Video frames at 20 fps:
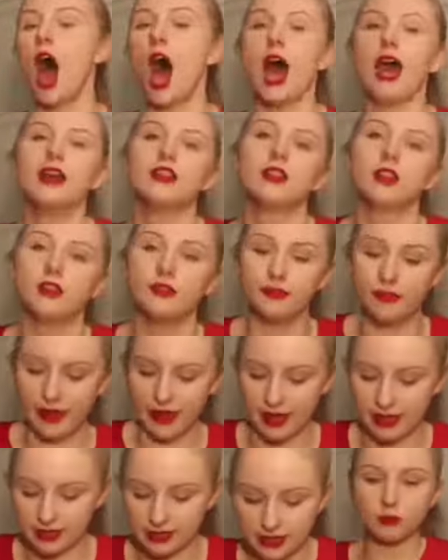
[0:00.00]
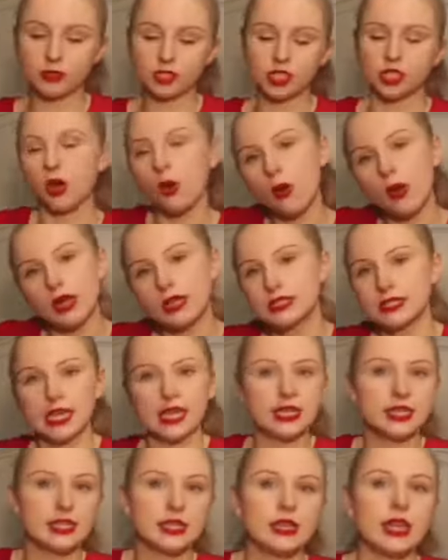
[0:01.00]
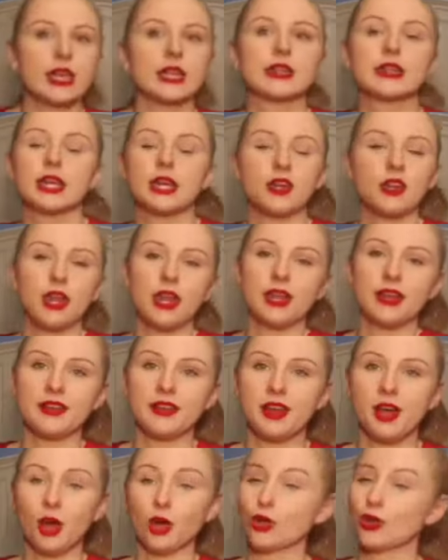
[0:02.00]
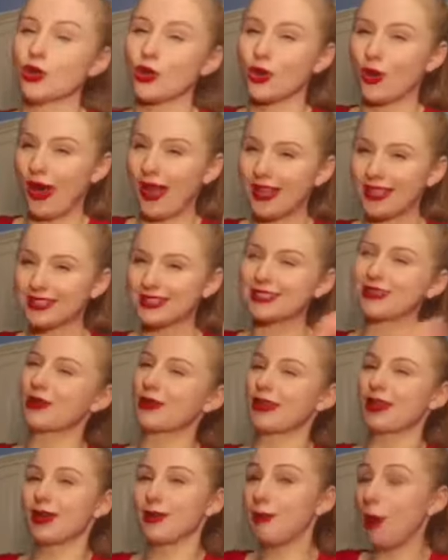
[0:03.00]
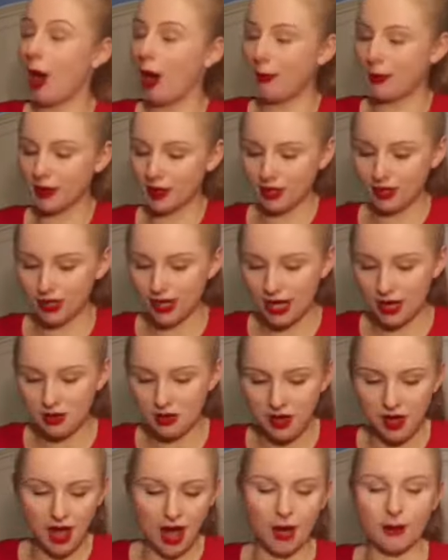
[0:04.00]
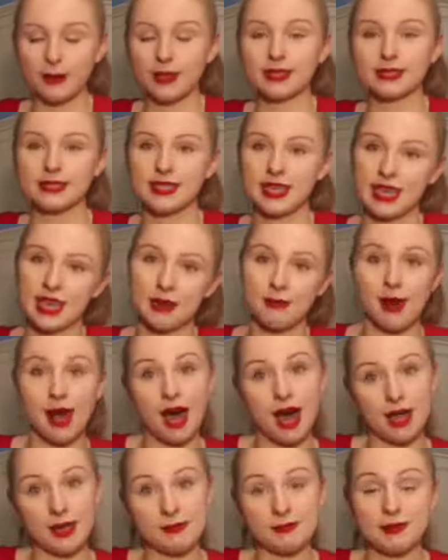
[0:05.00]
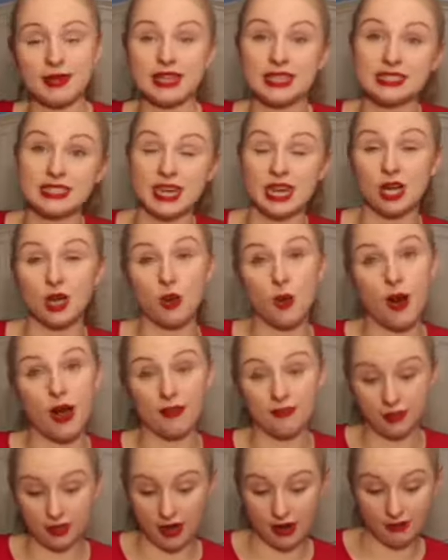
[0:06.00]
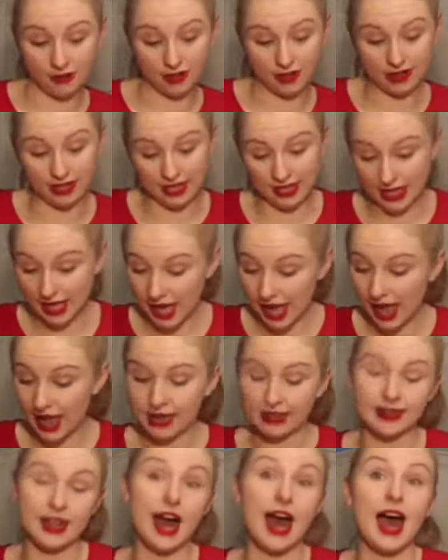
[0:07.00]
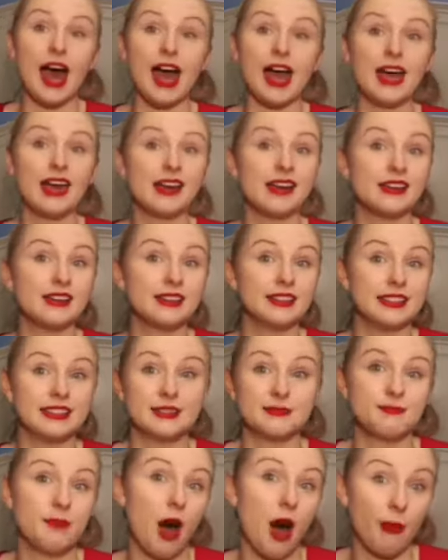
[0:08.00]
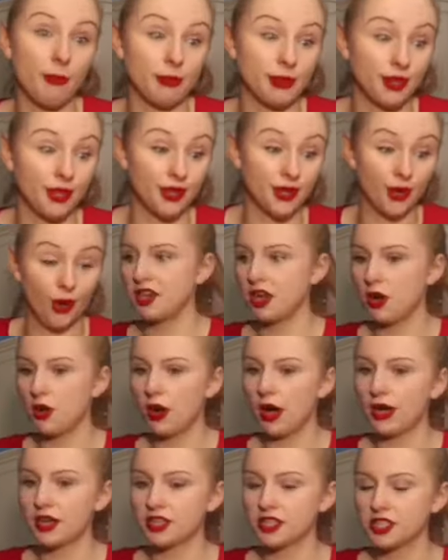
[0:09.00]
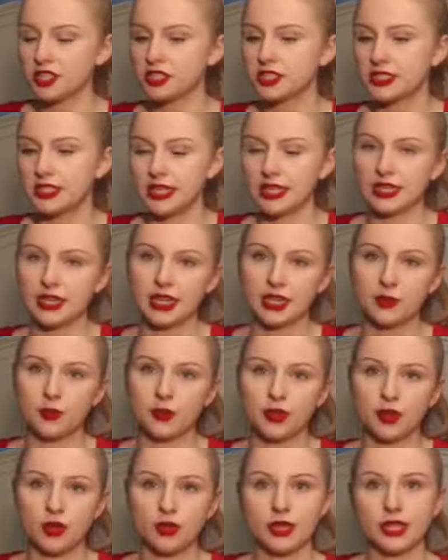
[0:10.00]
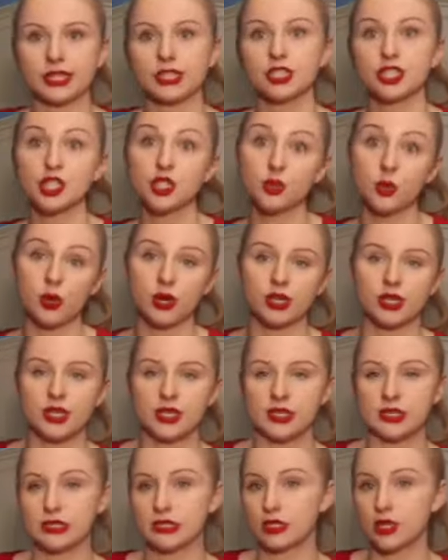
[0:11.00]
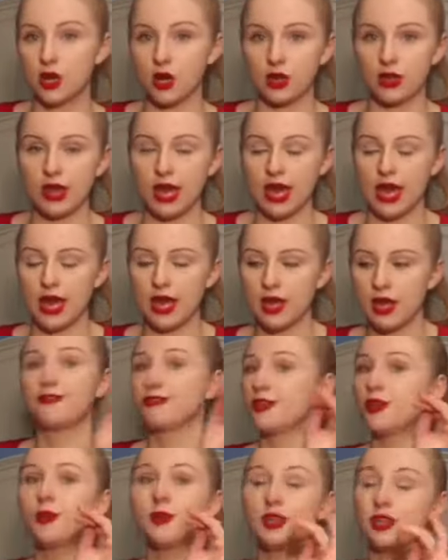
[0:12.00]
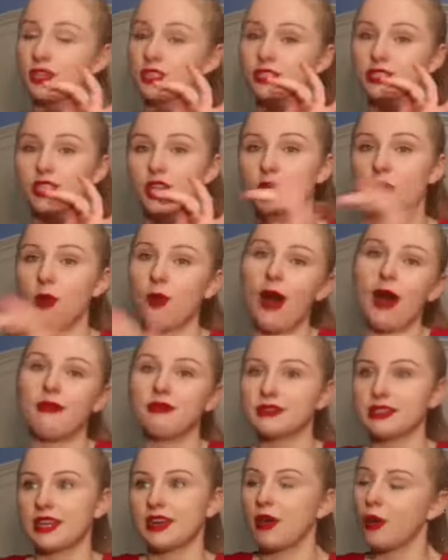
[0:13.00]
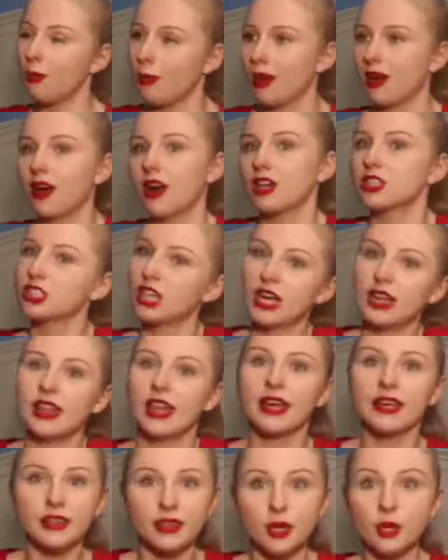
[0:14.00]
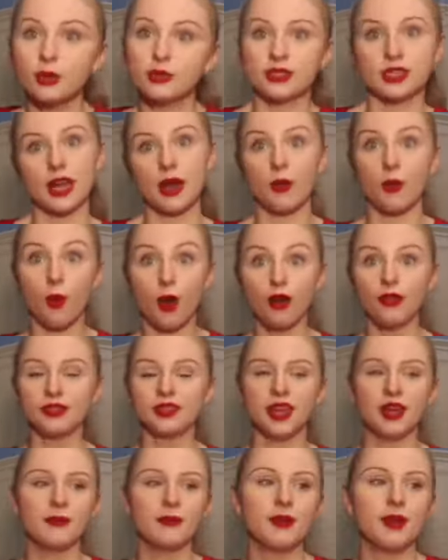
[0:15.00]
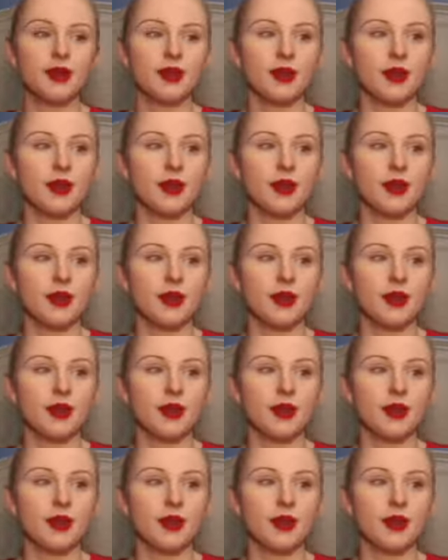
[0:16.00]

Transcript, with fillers: I love Vans. I'm so excited that they're like a trend or they're popular now. I'm not saying I'm a hype beast and I go after everything that is popular. No, I understand like with all like the Jordans and all that. A few years ago, I was like, oh my gosh, I like those and I want them.